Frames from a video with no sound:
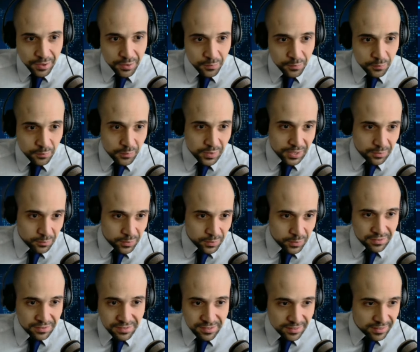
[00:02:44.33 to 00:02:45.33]
We, we can
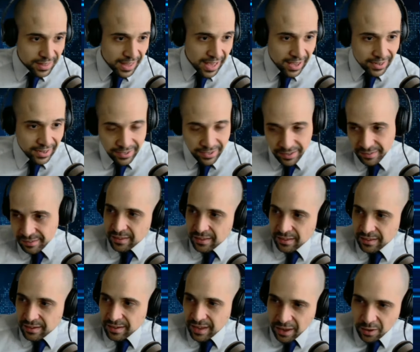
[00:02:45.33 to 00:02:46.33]
see that in
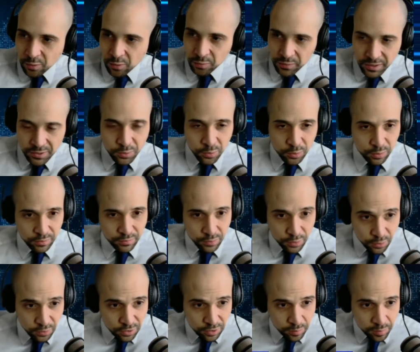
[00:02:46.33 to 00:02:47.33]
not only total
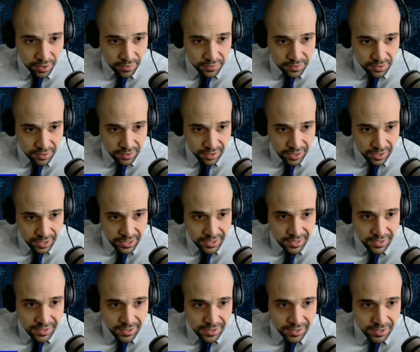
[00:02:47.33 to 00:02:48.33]
viewership on the decline,
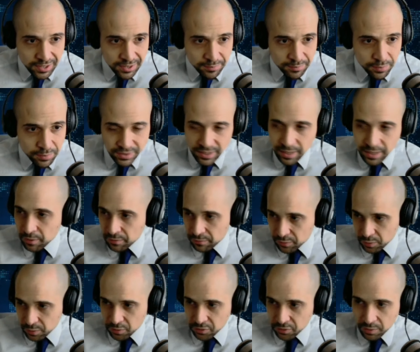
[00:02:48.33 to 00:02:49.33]
but demo
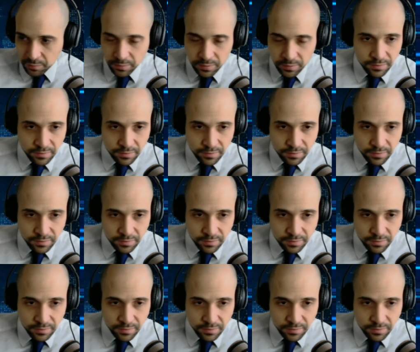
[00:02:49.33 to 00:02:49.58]
viewership